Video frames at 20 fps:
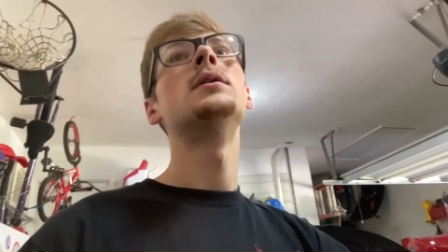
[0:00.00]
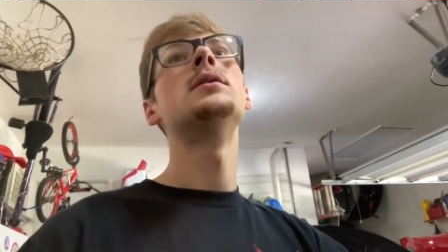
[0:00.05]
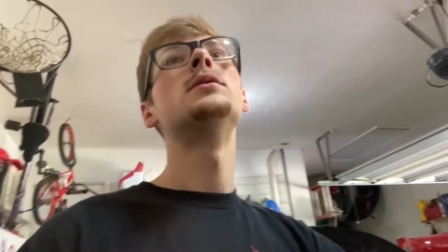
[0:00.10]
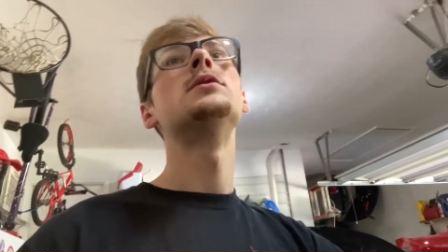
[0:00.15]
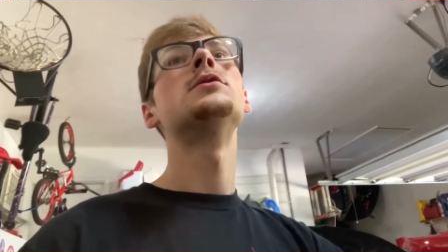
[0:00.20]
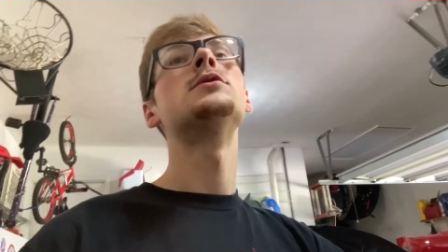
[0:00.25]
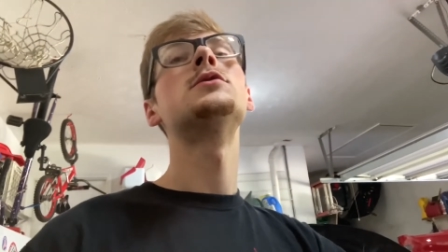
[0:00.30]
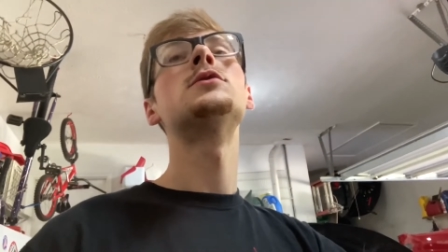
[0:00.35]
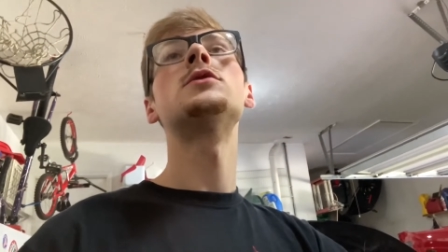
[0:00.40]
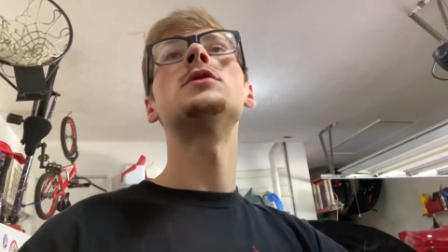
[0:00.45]

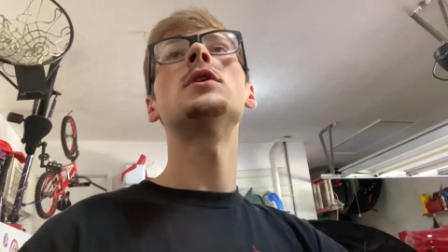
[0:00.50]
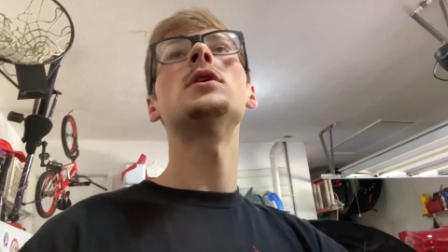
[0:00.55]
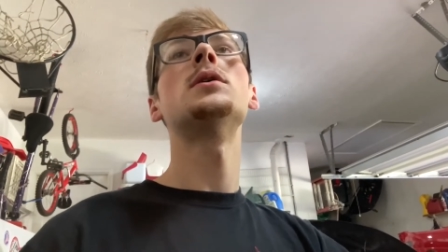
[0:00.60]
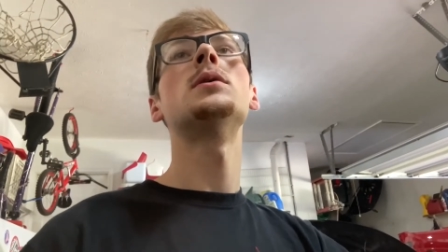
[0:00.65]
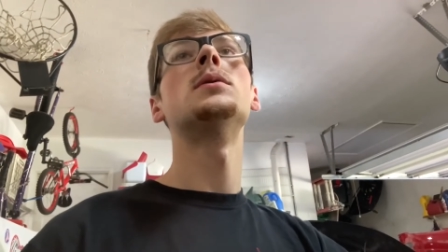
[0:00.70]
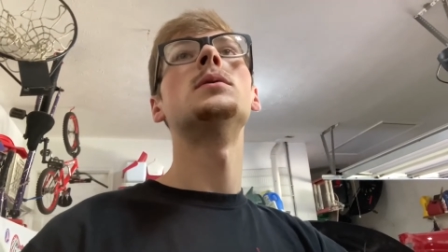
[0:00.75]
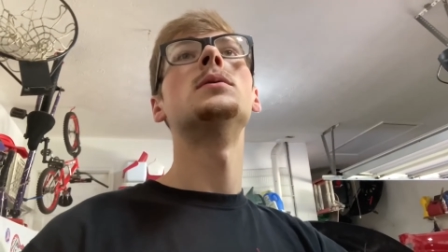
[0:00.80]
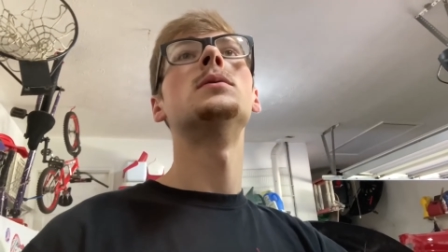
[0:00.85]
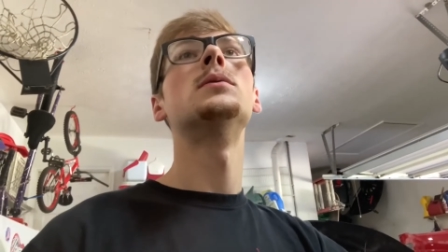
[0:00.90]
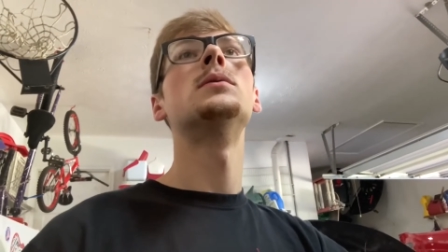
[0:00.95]

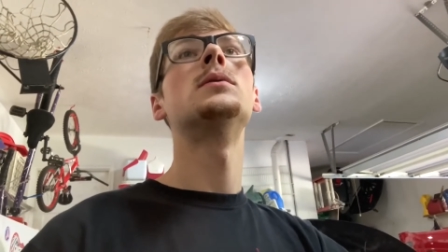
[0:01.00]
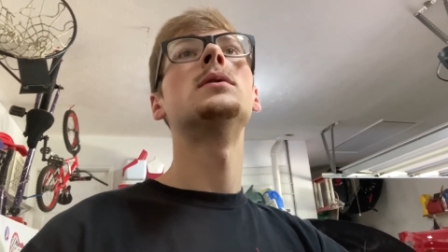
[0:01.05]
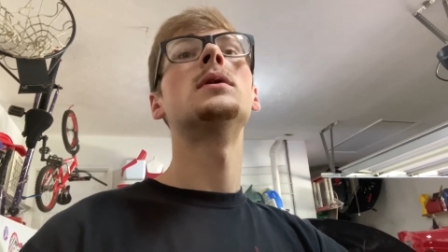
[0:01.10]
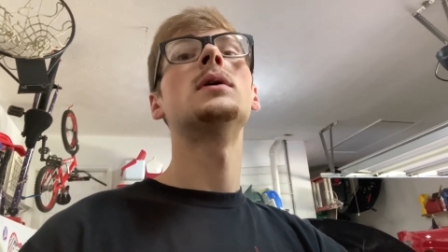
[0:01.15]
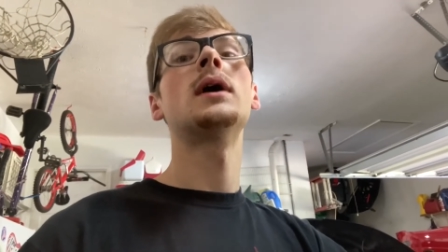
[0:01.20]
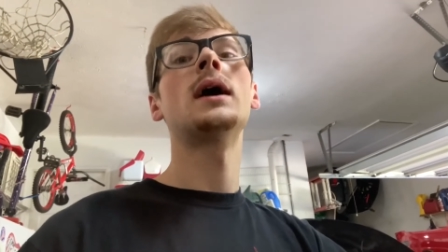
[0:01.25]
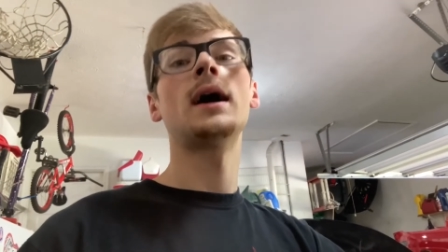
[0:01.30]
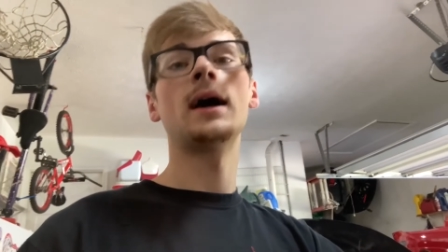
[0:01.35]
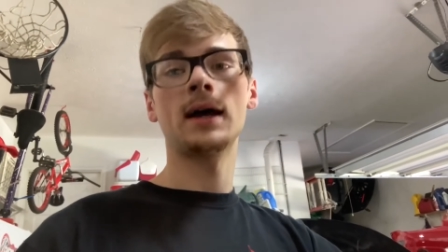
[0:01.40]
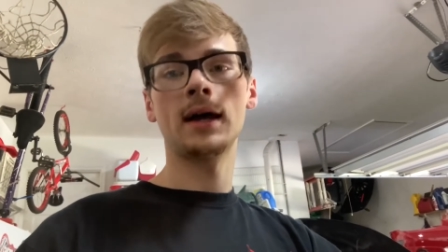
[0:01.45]
So
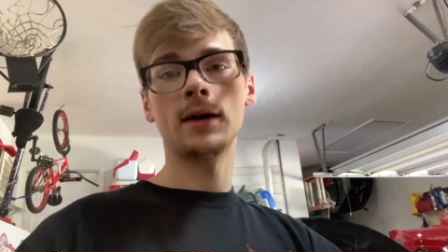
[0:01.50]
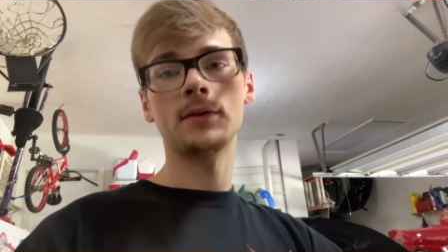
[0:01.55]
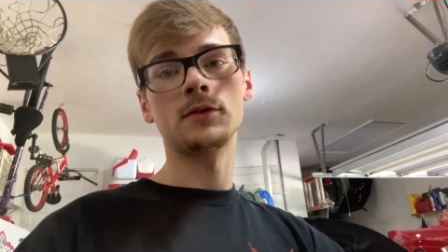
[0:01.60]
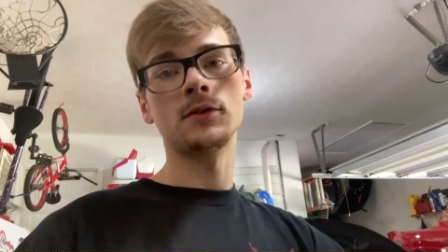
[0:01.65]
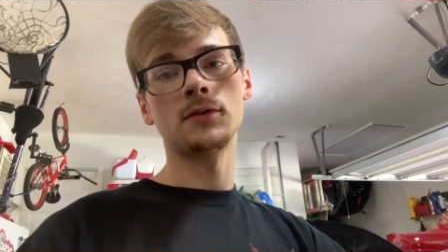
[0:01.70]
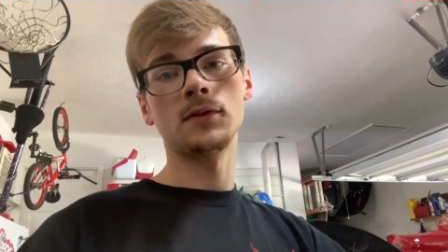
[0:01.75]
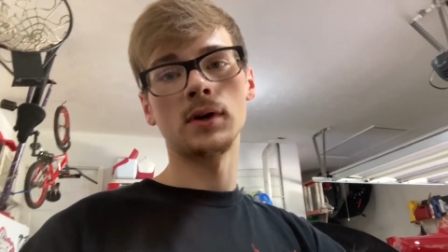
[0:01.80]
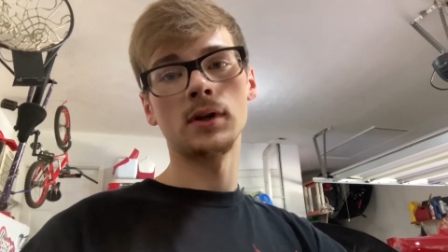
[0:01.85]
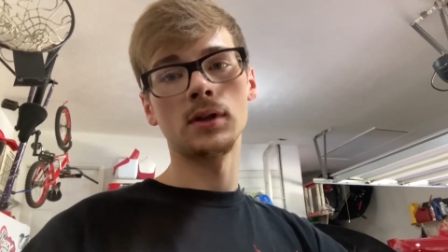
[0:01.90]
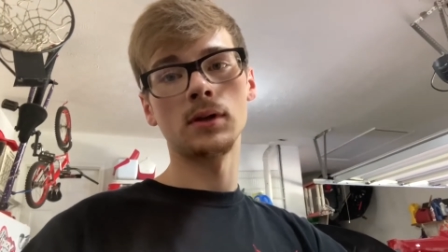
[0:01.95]
I have to
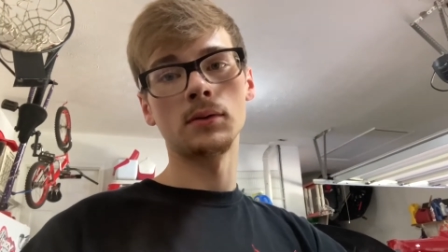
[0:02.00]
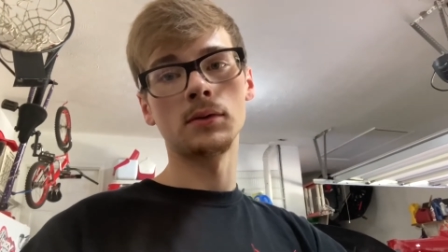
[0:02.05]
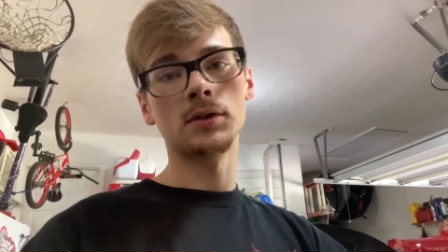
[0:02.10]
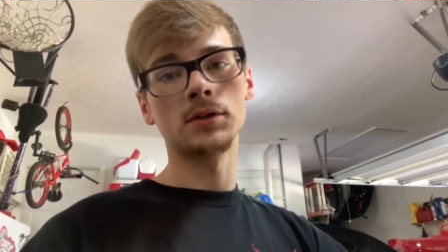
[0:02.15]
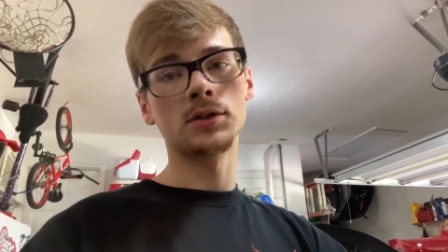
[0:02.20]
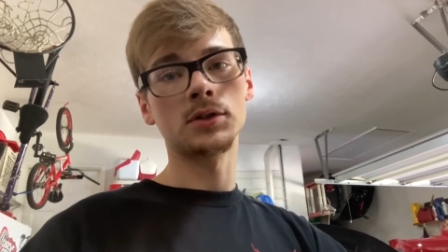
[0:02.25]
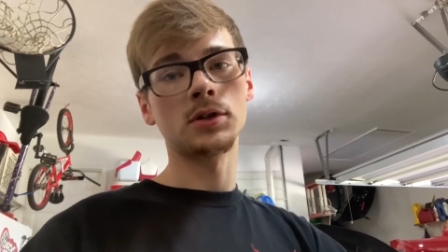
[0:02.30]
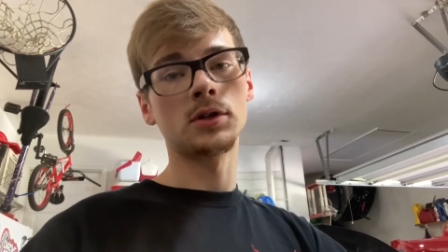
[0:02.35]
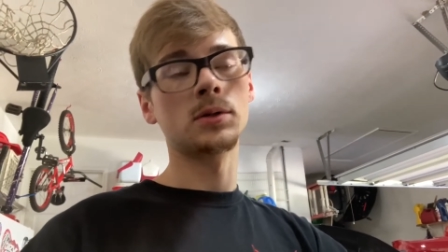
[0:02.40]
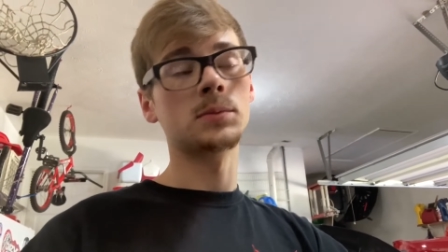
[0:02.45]
find lower
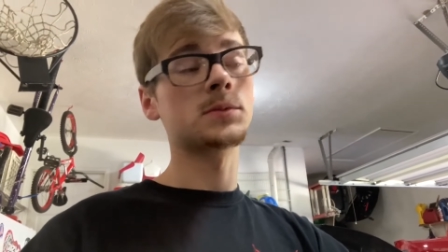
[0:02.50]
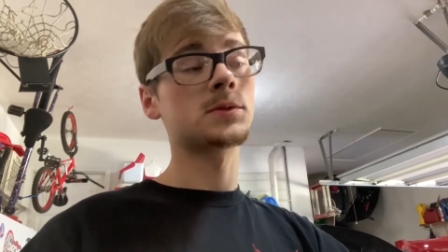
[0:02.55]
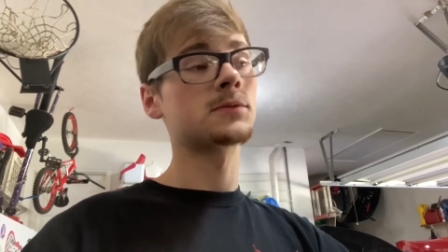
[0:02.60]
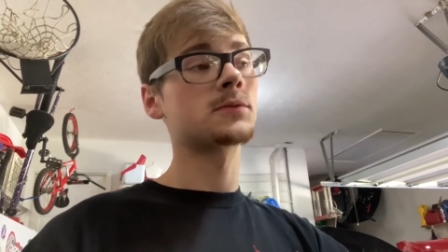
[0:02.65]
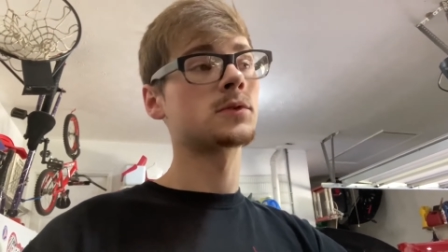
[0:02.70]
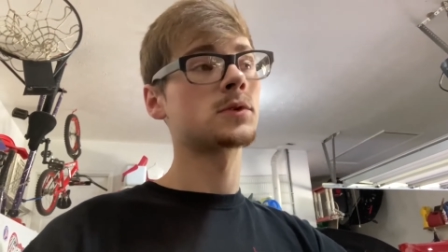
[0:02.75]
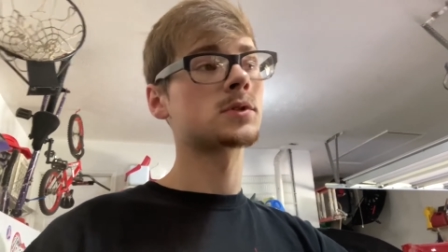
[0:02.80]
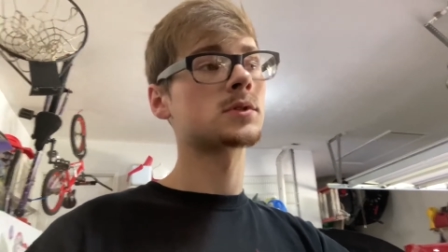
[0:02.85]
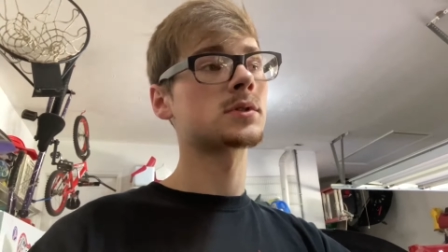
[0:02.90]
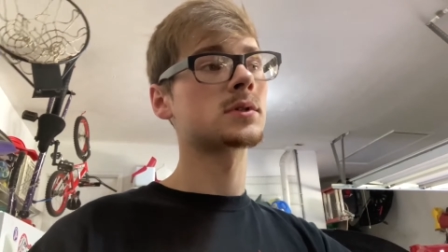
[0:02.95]
control arms,
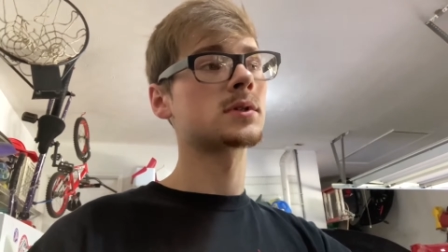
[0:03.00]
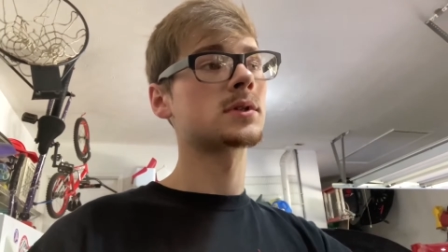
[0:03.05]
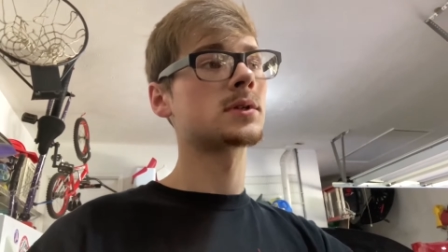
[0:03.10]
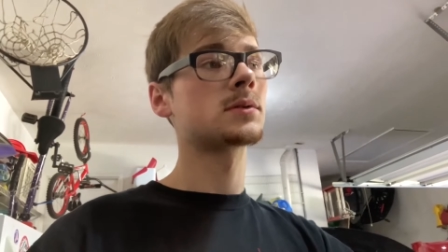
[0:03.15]
unfortunately.